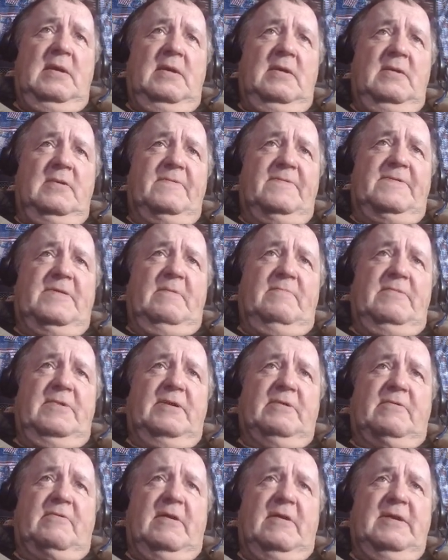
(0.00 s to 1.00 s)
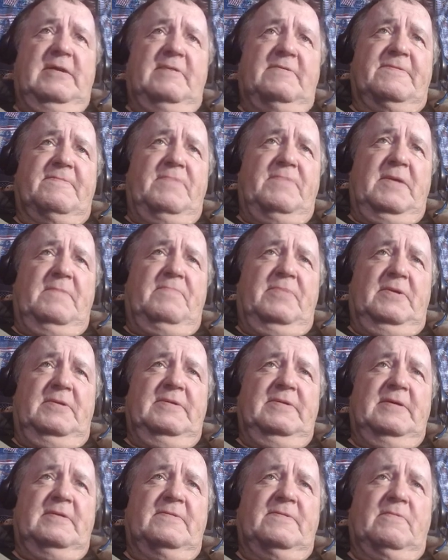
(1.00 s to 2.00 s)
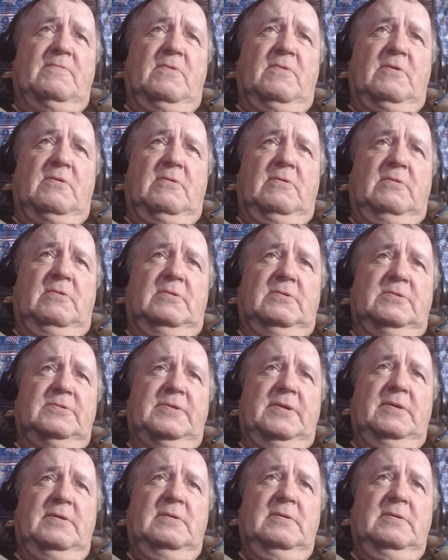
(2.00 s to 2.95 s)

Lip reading: Some of the greatest people in this world